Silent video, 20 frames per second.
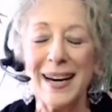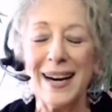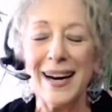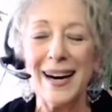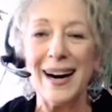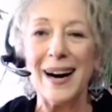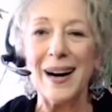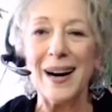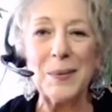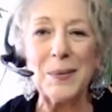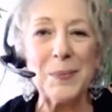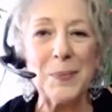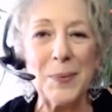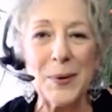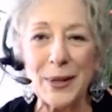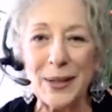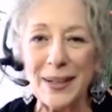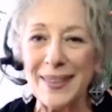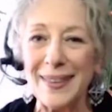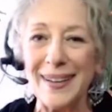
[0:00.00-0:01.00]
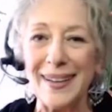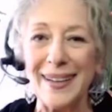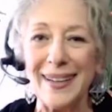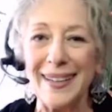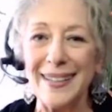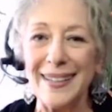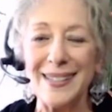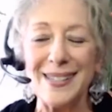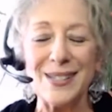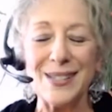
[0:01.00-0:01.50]
a book that
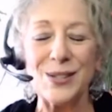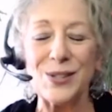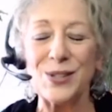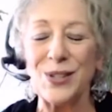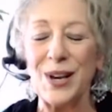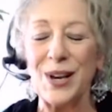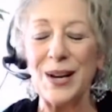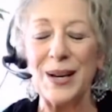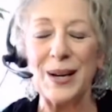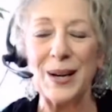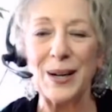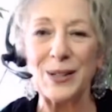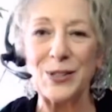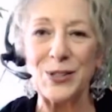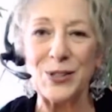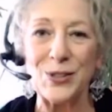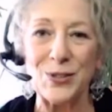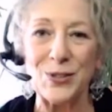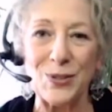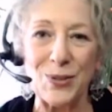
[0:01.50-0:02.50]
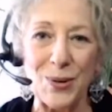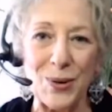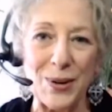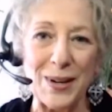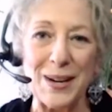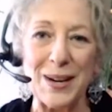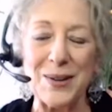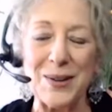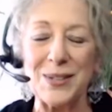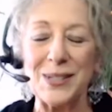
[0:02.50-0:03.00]
is an
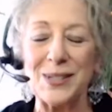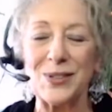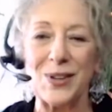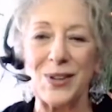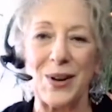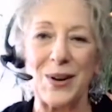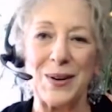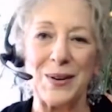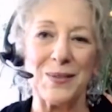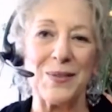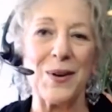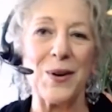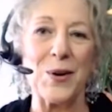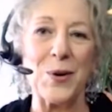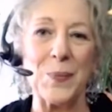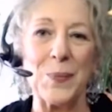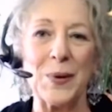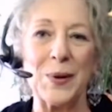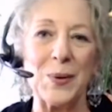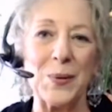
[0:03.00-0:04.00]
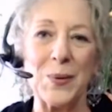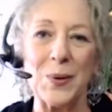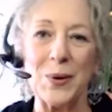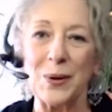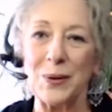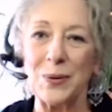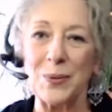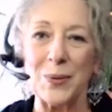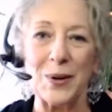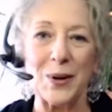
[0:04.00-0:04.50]
extraordinary sign of hope in a
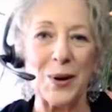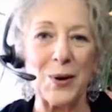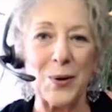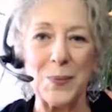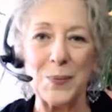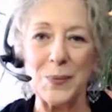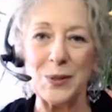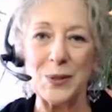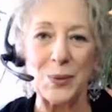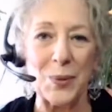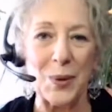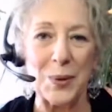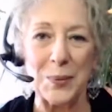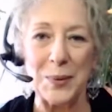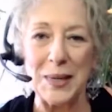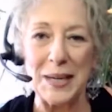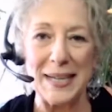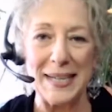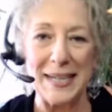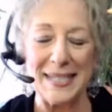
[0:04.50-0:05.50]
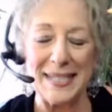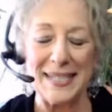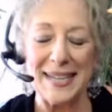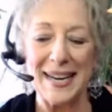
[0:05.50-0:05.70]
world where hope is what we need.